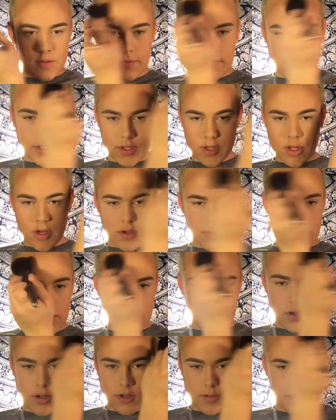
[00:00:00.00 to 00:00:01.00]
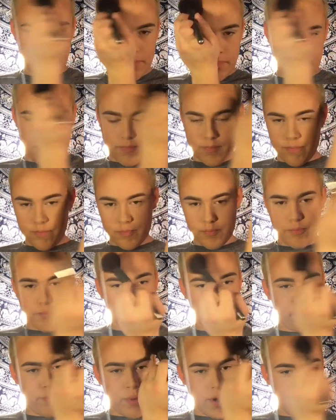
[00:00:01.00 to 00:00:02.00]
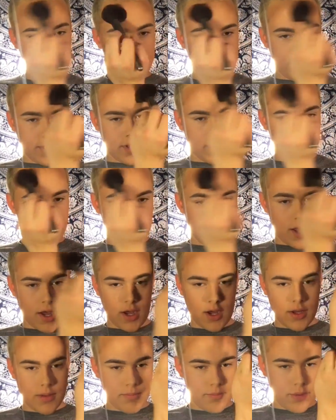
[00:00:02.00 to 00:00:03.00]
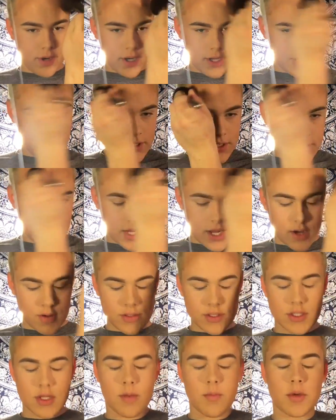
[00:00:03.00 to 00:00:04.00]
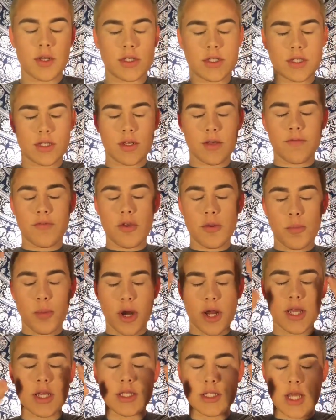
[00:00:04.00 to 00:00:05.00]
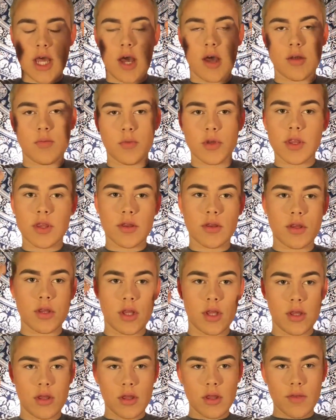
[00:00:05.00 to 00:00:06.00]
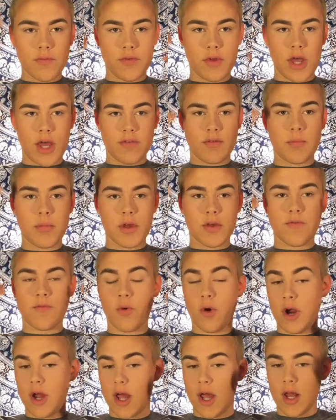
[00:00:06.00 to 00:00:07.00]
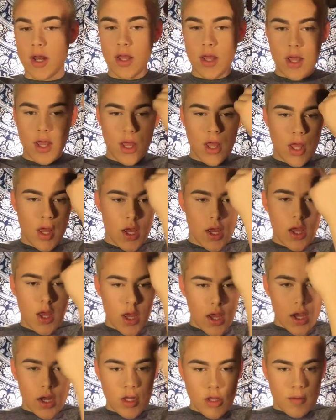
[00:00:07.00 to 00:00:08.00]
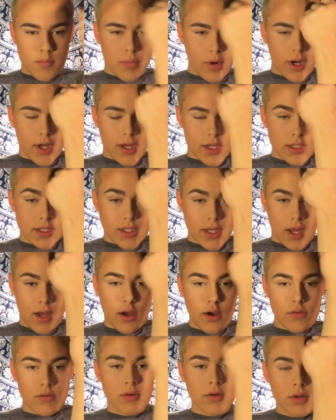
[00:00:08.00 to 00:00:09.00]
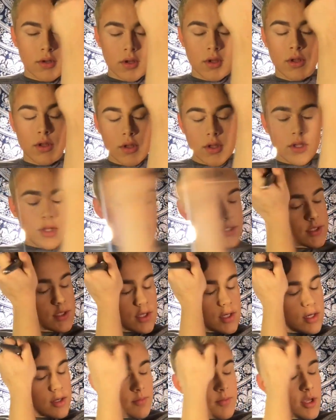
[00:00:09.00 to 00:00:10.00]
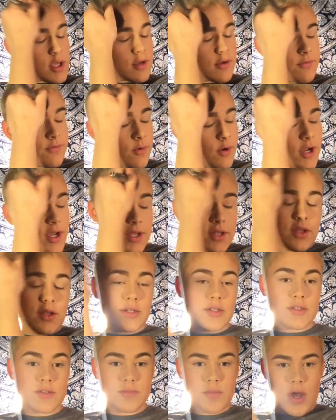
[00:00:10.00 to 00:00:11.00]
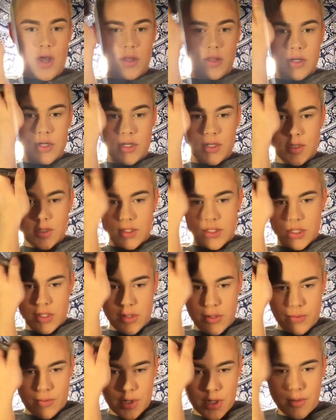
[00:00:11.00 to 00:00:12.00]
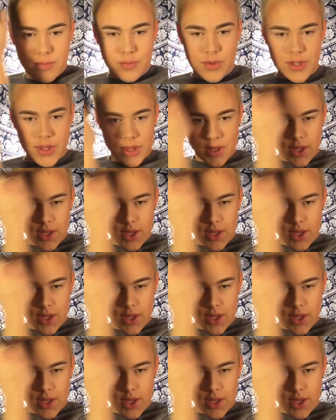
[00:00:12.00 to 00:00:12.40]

want to go above like that and bring it down some, because if you bring it down if you have a big forehead and you bring it down, it's gonna make your forehead look smaller, because who wouldn't want